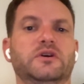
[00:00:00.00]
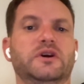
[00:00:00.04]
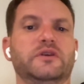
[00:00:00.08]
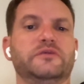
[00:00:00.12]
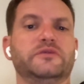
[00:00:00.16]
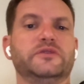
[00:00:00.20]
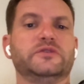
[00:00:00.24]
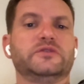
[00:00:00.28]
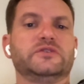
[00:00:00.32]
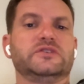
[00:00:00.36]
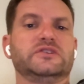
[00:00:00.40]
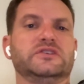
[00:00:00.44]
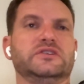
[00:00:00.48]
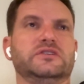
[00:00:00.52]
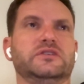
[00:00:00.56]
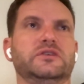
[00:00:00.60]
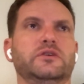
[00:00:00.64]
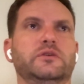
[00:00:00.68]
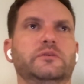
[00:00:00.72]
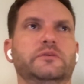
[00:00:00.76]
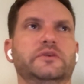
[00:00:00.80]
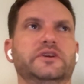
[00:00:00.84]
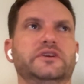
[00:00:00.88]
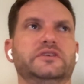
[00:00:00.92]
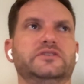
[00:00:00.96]
I've used it a
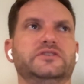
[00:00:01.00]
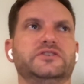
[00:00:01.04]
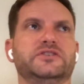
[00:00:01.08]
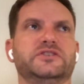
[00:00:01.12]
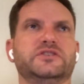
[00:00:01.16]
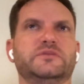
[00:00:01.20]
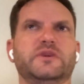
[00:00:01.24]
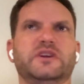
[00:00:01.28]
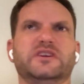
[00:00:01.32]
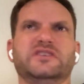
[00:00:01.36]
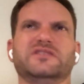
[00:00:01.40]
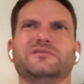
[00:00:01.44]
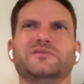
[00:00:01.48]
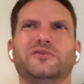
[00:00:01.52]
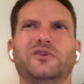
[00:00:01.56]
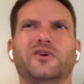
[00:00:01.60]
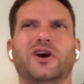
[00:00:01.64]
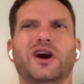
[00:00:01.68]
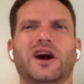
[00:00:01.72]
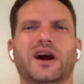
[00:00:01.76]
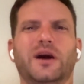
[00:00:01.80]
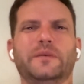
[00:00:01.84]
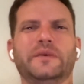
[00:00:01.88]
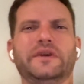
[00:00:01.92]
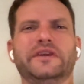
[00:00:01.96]
little bit just to make some little
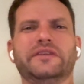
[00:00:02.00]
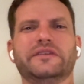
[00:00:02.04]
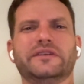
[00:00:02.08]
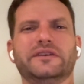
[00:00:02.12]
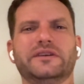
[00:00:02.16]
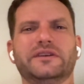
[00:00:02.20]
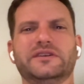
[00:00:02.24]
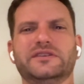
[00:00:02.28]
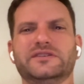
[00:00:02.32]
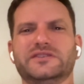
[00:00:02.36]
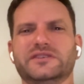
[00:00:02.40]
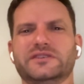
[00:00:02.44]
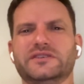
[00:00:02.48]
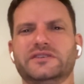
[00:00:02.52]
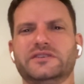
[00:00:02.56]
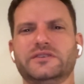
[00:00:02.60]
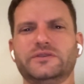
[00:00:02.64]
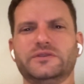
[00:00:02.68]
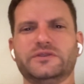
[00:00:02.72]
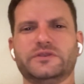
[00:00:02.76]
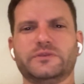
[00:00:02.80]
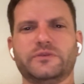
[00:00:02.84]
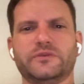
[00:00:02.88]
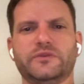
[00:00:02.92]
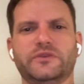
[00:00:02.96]
hobby things and to do
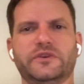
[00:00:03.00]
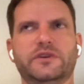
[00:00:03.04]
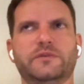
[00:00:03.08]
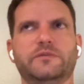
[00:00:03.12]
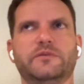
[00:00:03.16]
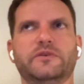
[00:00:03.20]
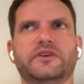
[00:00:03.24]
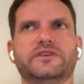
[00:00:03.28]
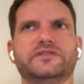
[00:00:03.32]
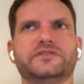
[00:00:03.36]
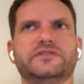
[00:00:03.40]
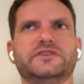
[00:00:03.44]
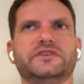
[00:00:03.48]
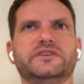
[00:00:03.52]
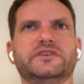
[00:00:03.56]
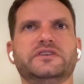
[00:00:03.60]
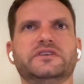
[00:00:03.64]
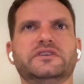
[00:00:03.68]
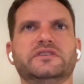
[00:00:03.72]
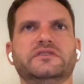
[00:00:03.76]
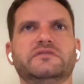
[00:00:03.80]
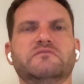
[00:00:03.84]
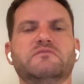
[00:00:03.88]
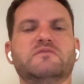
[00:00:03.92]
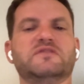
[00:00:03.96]
some 3D printing,
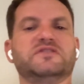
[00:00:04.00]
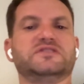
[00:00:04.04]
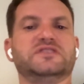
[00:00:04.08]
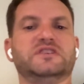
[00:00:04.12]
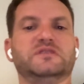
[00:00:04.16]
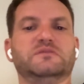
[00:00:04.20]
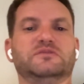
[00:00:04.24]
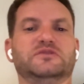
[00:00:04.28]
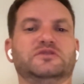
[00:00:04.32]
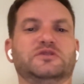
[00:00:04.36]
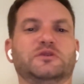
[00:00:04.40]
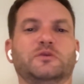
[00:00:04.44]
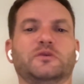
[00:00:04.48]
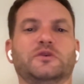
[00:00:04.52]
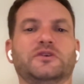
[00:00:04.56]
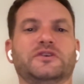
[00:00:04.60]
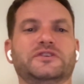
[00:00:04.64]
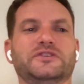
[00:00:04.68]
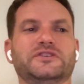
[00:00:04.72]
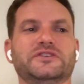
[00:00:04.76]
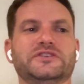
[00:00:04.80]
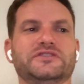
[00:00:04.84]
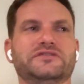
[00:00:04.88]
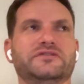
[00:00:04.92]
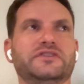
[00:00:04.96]
and it seems to work
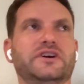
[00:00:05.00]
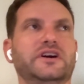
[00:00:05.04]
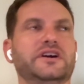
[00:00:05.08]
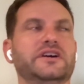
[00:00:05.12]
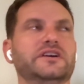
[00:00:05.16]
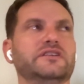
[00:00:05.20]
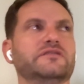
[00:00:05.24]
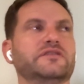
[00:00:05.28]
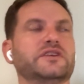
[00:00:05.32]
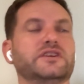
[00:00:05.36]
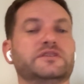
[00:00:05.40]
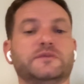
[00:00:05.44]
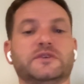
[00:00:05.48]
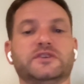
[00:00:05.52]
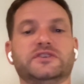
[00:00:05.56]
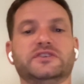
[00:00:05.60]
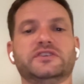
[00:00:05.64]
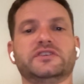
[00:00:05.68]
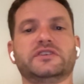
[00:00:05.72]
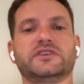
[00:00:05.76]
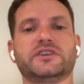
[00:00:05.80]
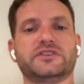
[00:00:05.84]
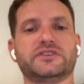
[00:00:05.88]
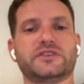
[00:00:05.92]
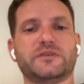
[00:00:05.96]
just fine, especially
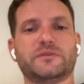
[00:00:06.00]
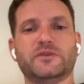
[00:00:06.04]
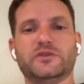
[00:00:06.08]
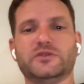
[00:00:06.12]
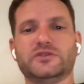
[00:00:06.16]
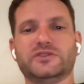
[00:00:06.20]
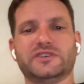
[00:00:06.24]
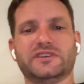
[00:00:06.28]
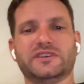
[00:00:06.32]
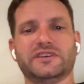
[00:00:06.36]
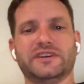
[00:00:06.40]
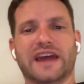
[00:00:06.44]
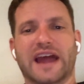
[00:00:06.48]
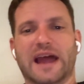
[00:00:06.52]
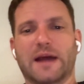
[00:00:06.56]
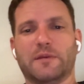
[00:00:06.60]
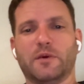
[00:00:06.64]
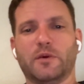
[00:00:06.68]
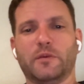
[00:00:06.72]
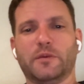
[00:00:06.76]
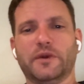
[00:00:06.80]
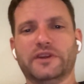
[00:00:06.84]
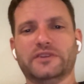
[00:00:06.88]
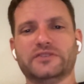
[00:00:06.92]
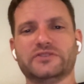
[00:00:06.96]
because I'm using an
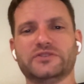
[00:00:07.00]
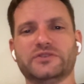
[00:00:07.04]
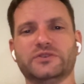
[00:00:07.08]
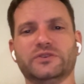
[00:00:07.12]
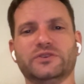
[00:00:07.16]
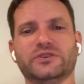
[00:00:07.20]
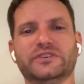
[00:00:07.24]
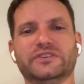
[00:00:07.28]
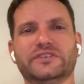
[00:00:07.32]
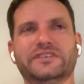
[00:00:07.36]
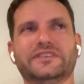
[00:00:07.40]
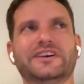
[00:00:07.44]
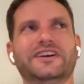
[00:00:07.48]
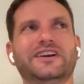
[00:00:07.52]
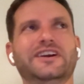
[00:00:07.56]
Apple Pencil and